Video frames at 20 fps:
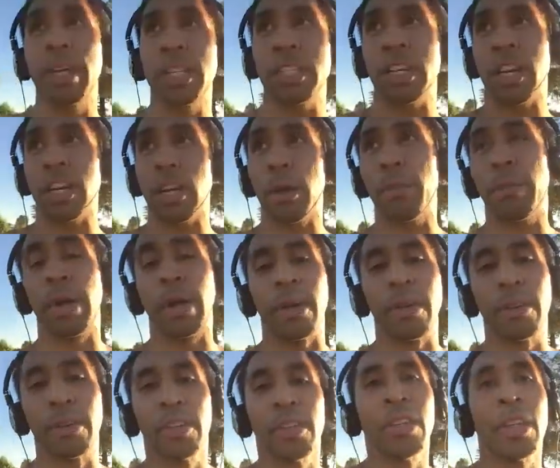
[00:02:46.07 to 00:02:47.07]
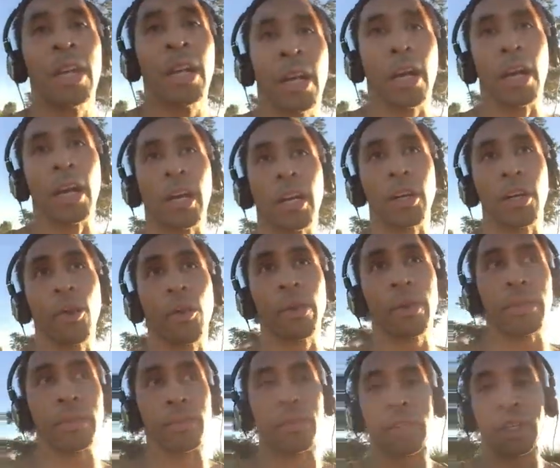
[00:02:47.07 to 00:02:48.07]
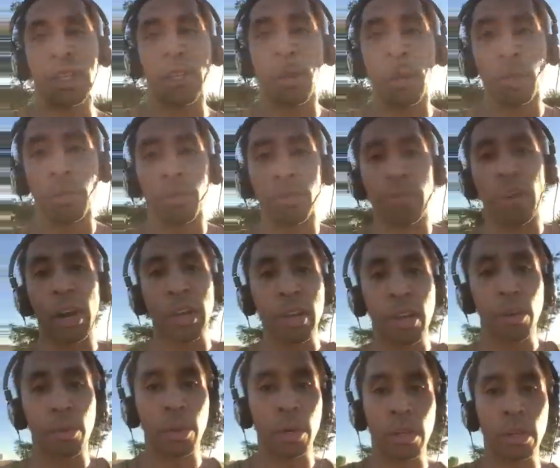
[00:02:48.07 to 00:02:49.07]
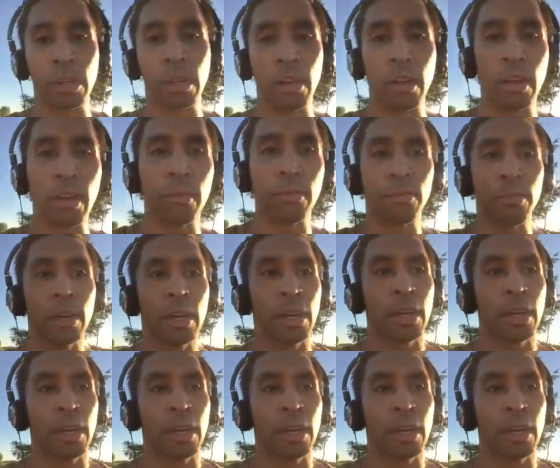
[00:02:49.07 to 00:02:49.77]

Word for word: not talking about uh, going, you know, right near where you live.